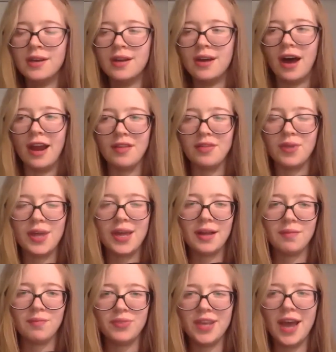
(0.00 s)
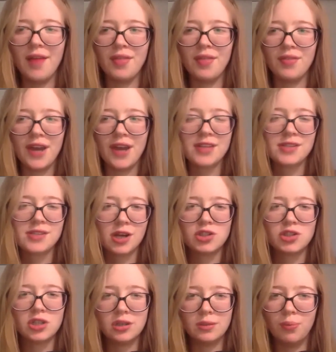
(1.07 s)
And I think, that is such a
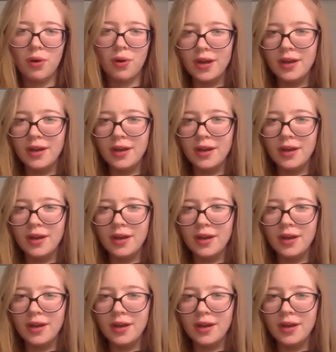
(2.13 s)
good point.